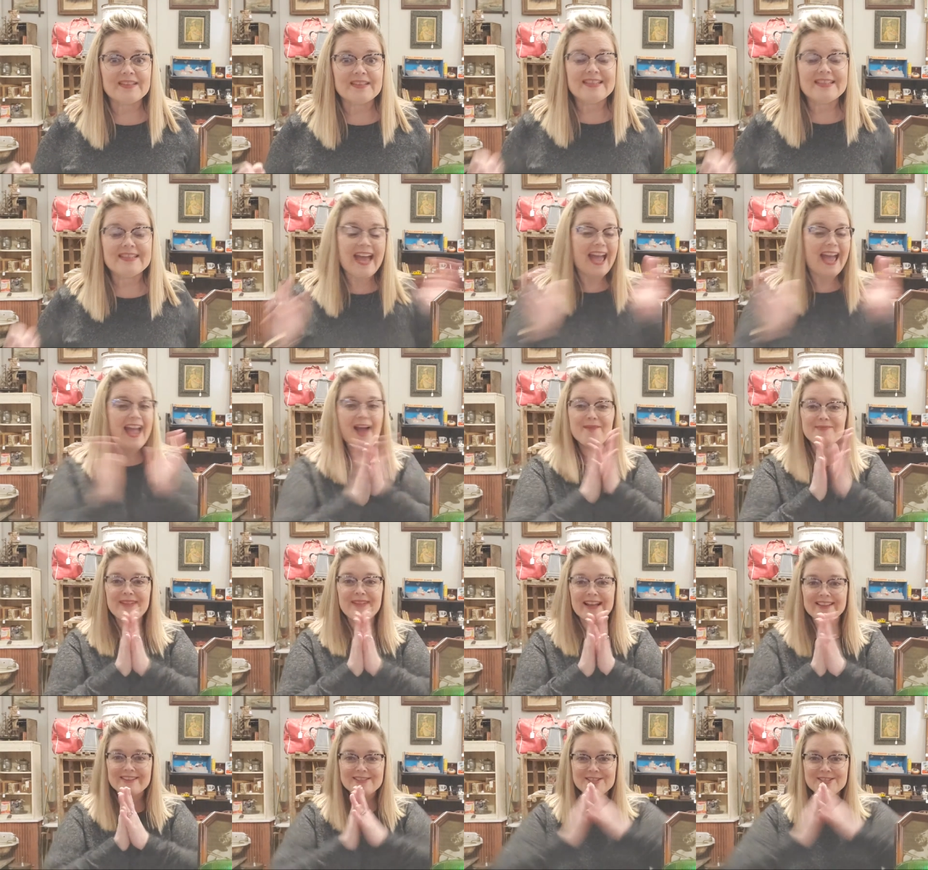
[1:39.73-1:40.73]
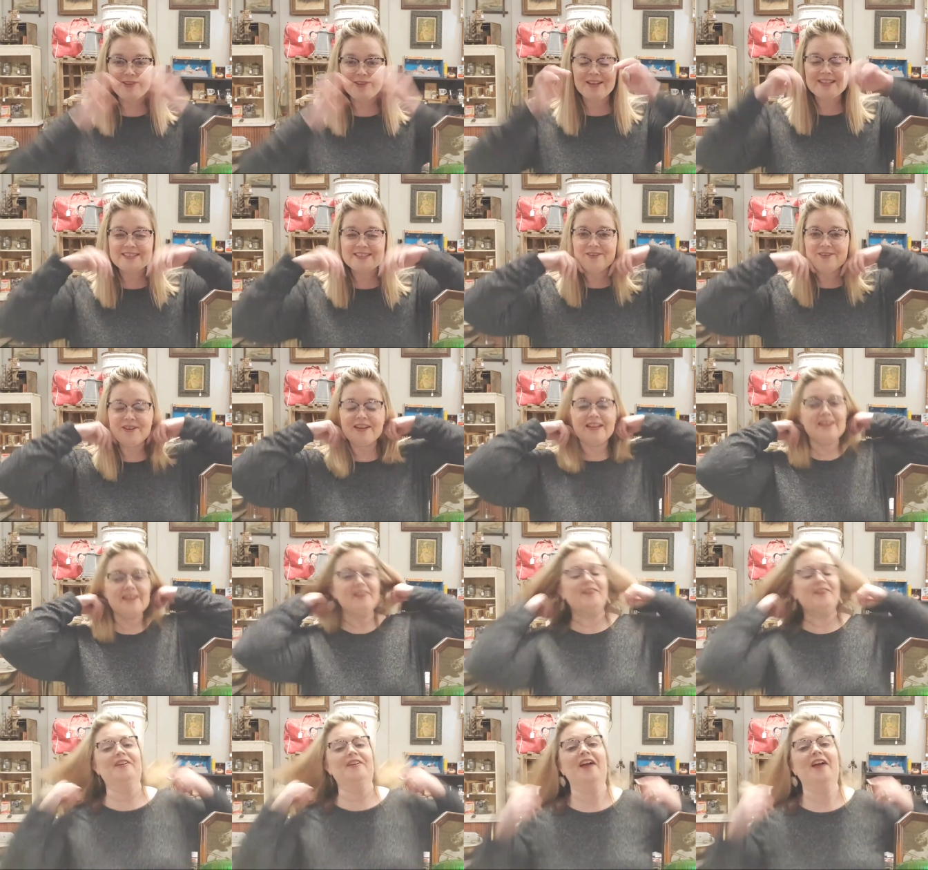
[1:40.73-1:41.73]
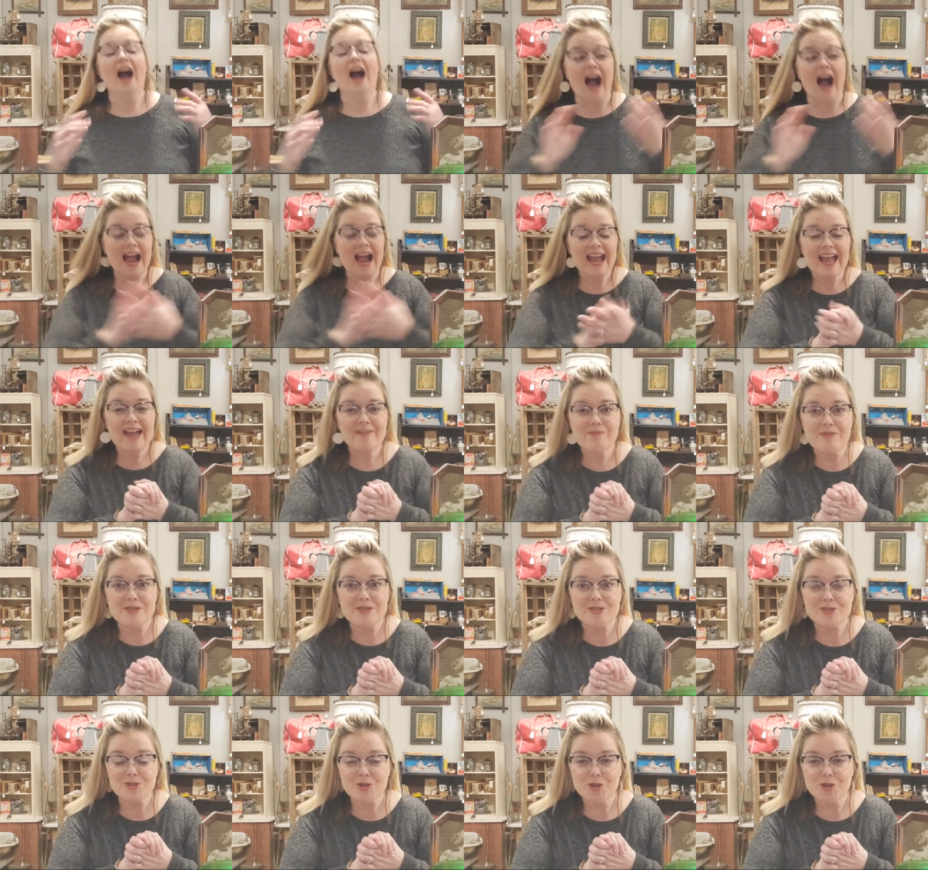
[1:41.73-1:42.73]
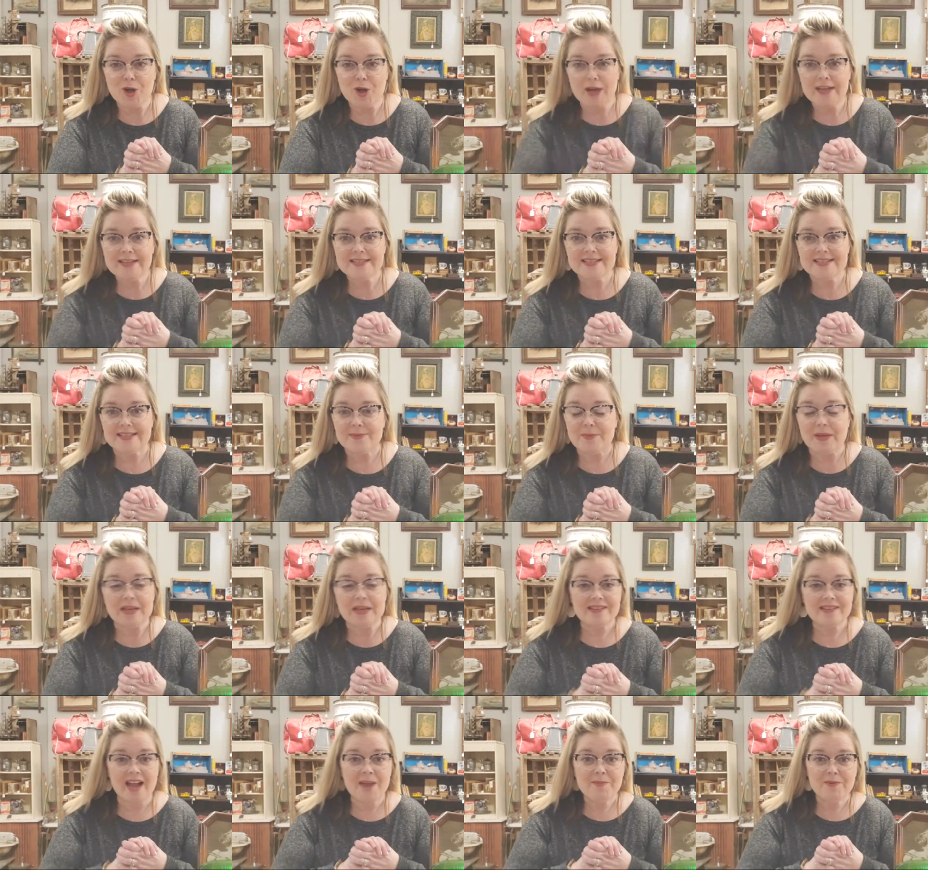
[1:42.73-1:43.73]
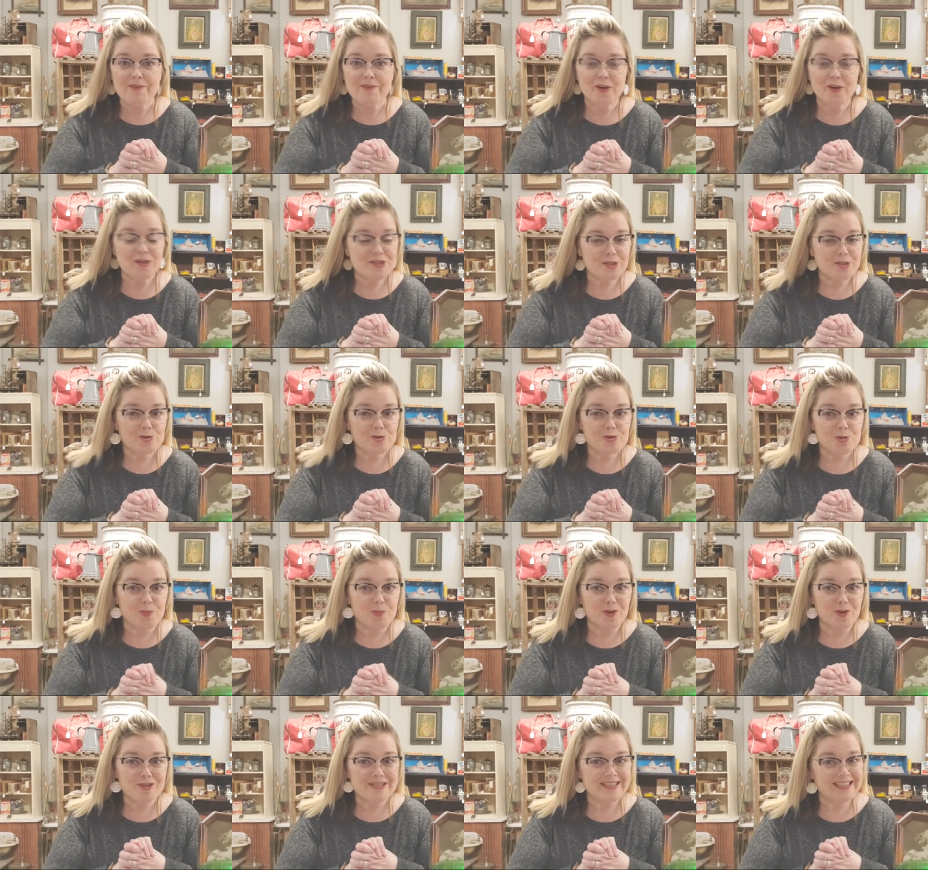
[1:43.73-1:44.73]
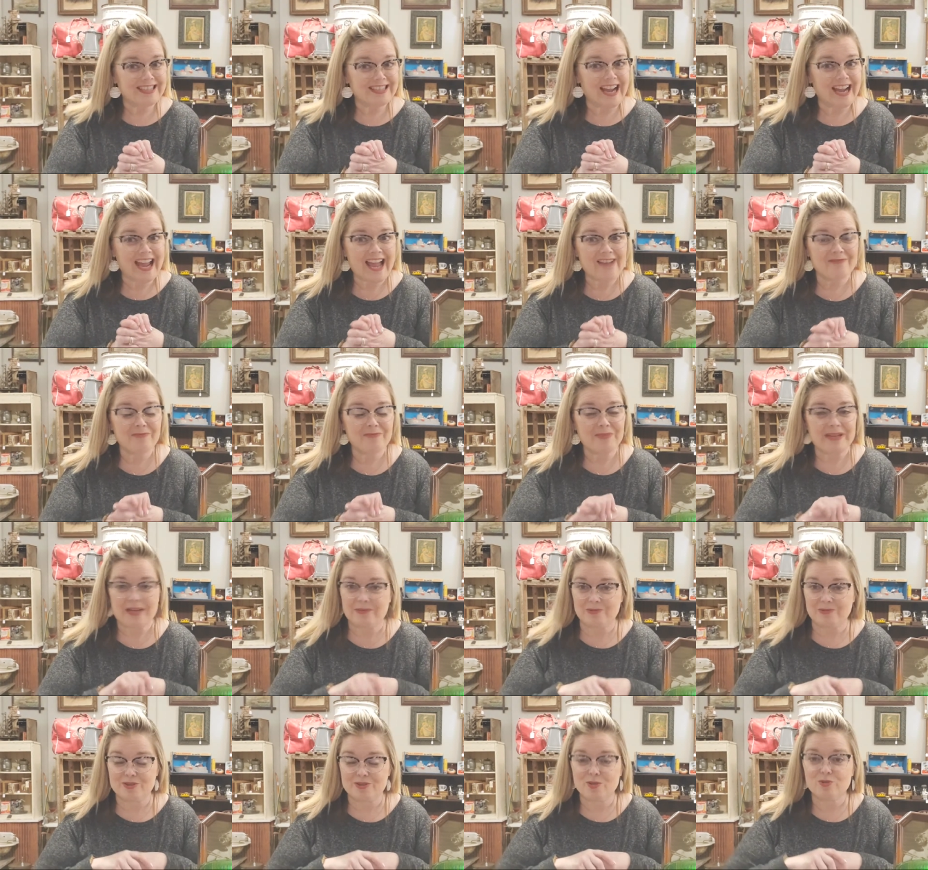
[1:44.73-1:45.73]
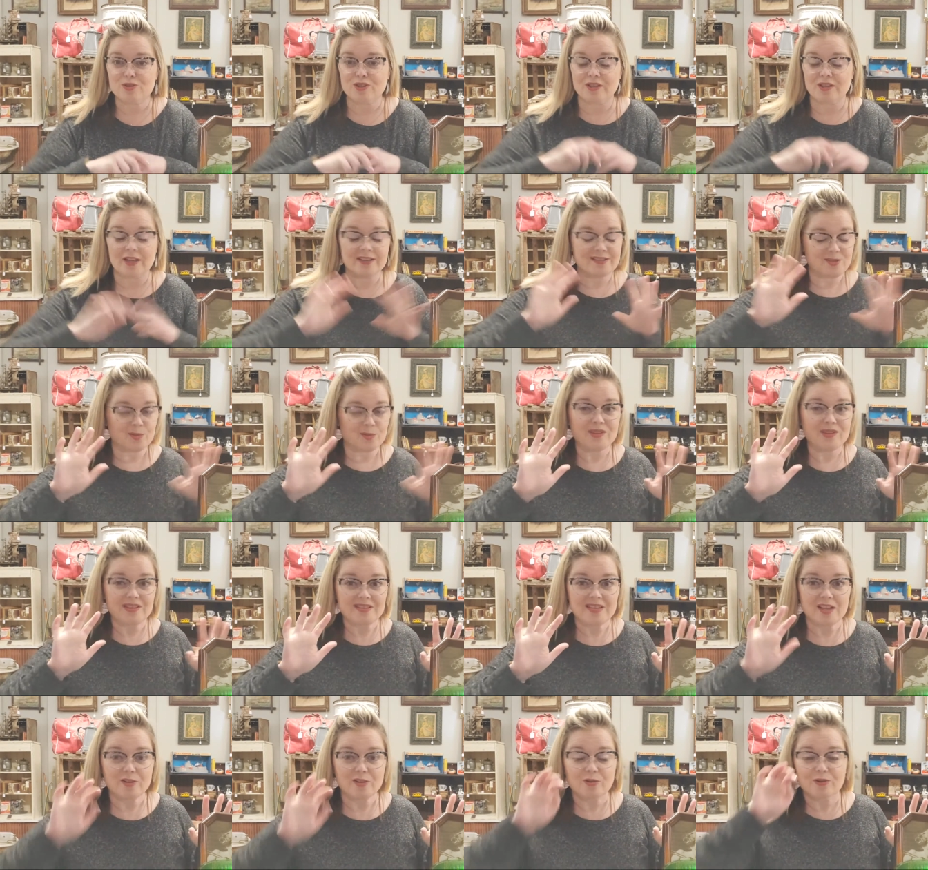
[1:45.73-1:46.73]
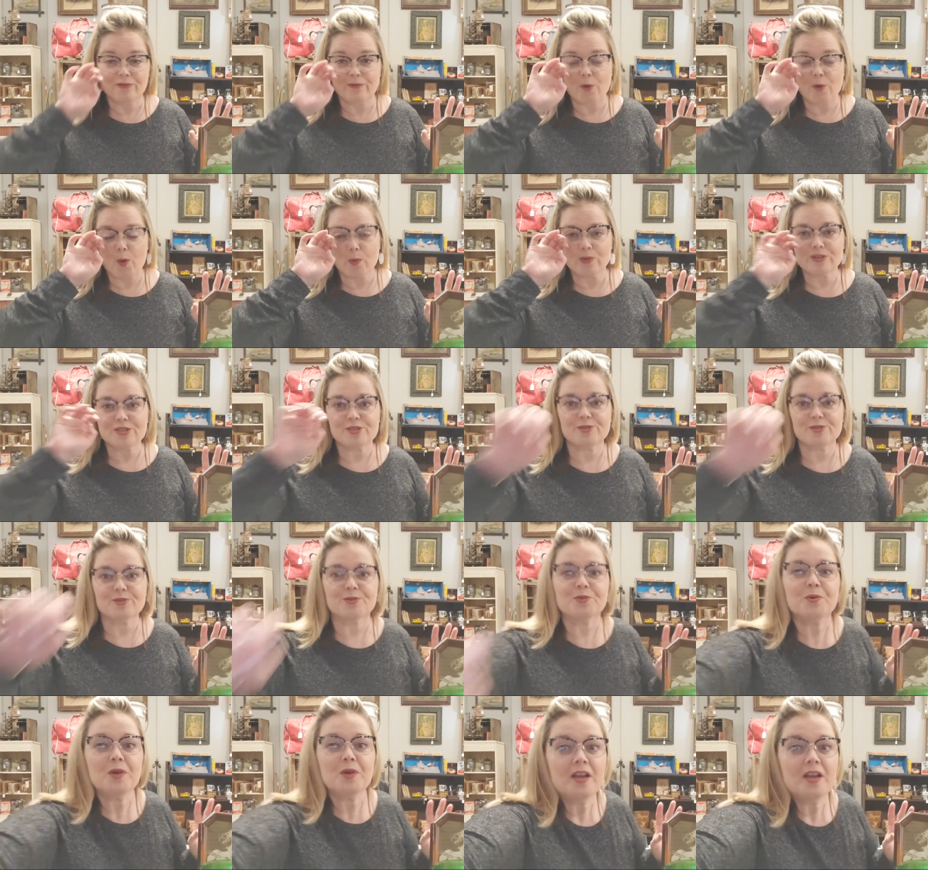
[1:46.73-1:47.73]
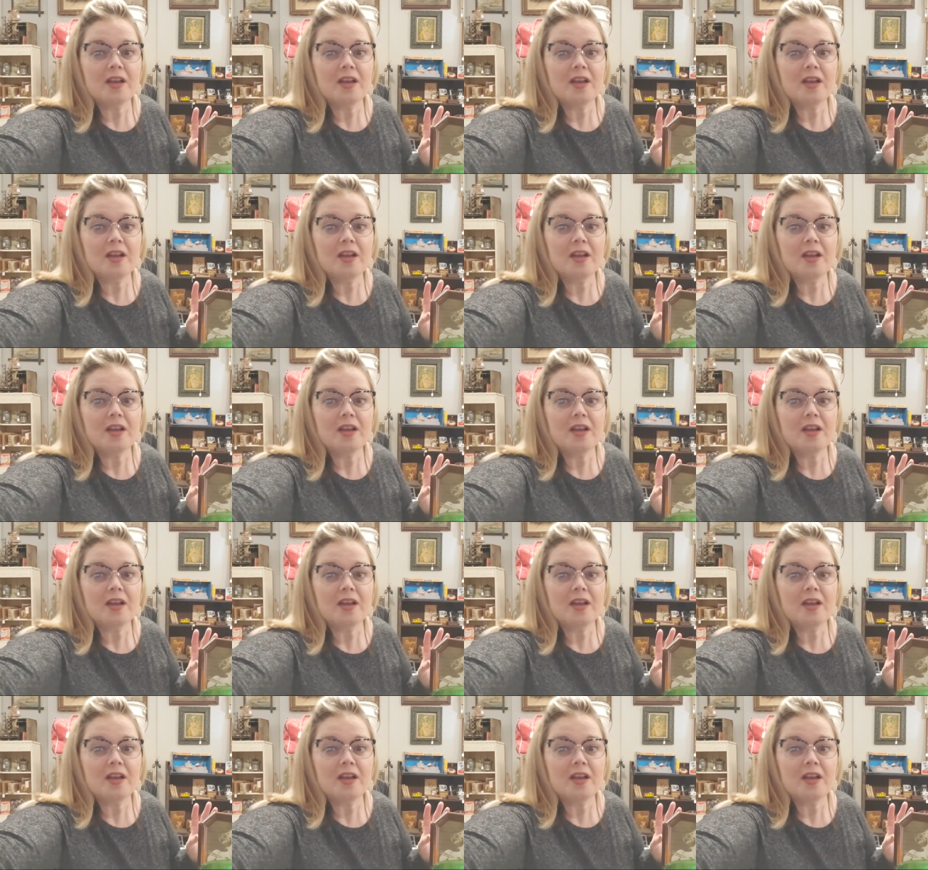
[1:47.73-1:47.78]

yeah, I'm glad that you guys are here. I have been stir crazy because I'm a very social person and I haven't been able to socialize. So this I look forward to.